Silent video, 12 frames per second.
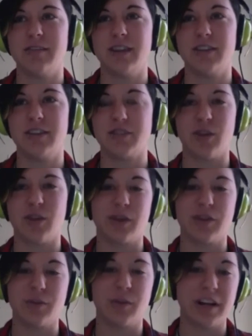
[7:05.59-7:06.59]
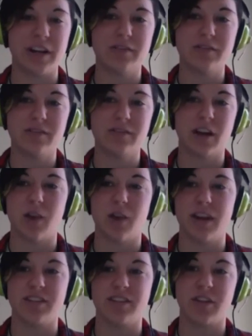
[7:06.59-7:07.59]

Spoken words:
it's all about the money and has